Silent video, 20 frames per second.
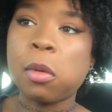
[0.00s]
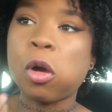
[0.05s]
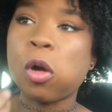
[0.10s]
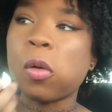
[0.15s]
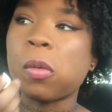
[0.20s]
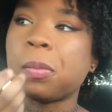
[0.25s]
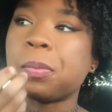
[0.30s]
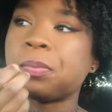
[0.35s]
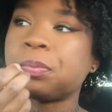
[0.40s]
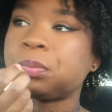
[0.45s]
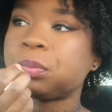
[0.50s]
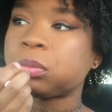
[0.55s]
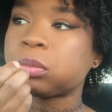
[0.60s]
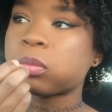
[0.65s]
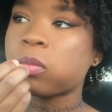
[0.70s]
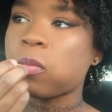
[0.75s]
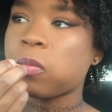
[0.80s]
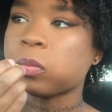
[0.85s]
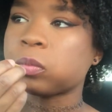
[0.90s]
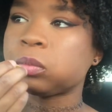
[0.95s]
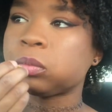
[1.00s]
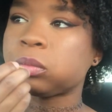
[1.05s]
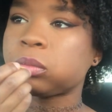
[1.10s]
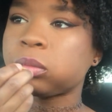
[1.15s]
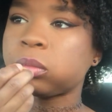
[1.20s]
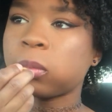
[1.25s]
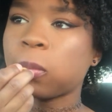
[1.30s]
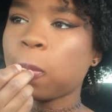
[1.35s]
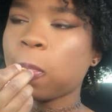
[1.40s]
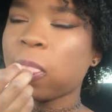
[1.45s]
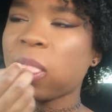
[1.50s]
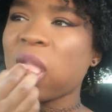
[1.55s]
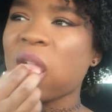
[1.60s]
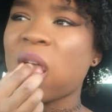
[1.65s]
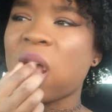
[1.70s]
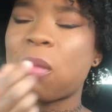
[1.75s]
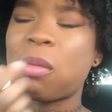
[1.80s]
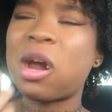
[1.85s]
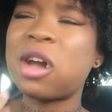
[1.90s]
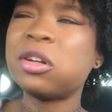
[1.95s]
home.
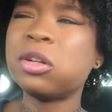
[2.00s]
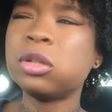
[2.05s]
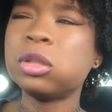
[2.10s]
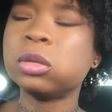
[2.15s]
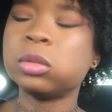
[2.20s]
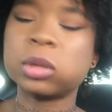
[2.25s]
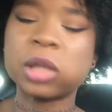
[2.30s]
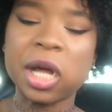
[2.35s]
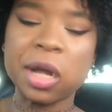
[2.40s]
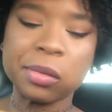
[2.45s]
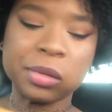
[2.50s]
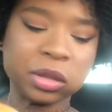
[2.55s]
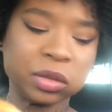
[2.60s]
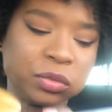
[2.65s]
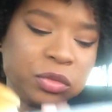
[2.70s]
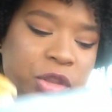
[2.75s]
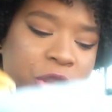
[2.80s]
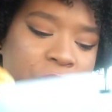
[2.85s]
But I don't know why I would have